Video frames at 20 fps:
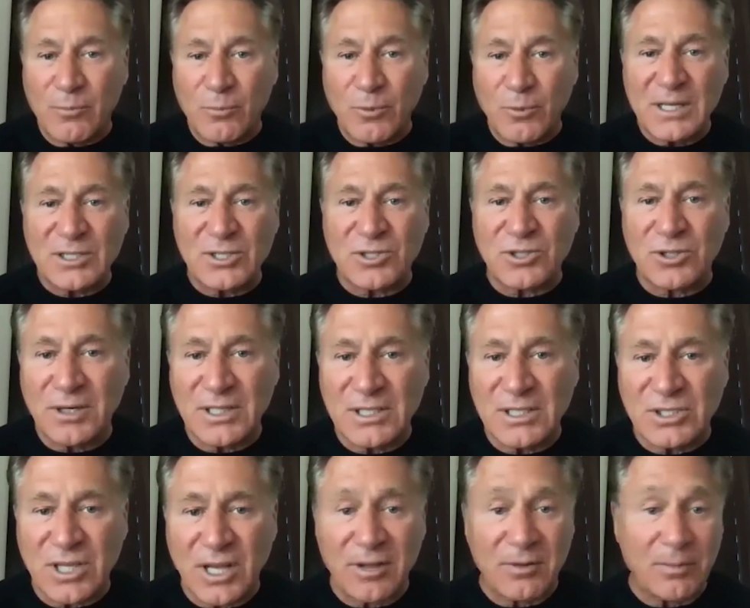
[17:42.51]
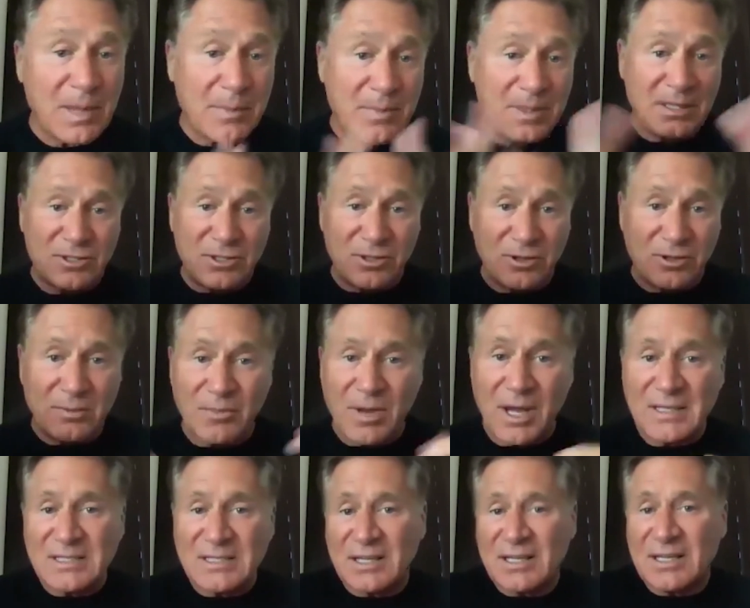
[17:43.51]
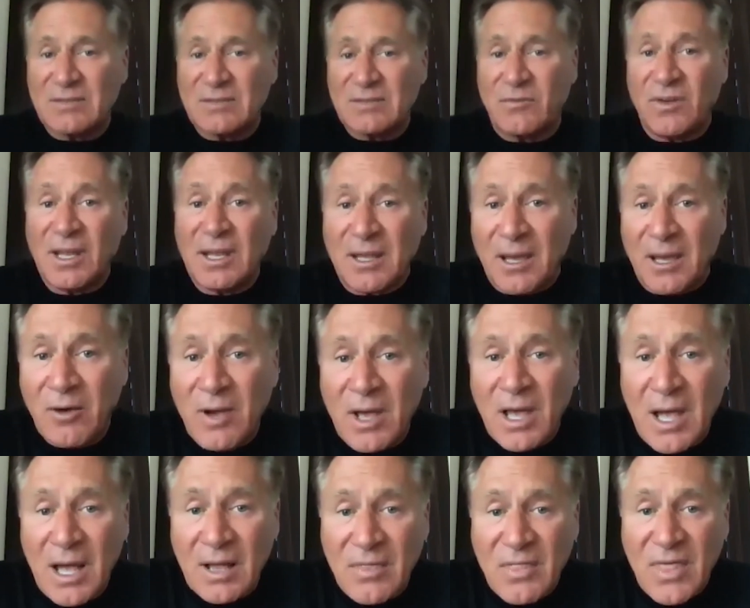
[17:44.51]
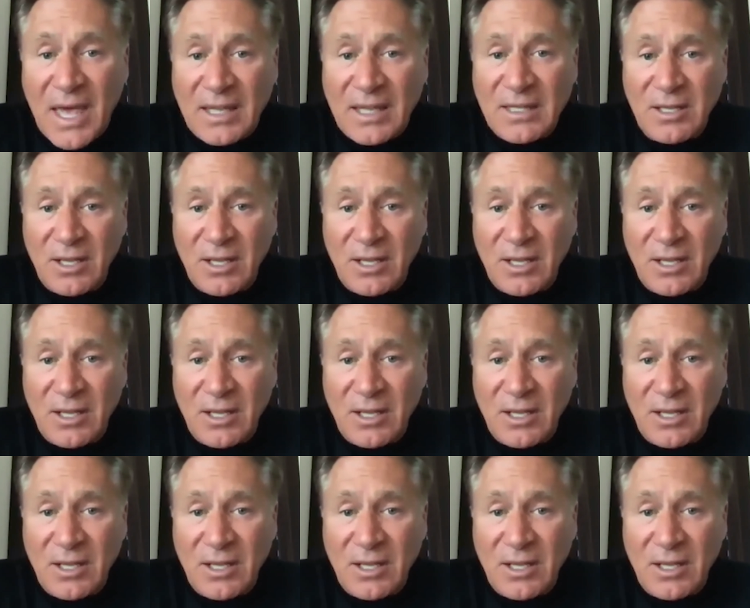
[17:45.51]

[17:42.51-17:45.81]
reassure each other, maybe turn them on to this video that,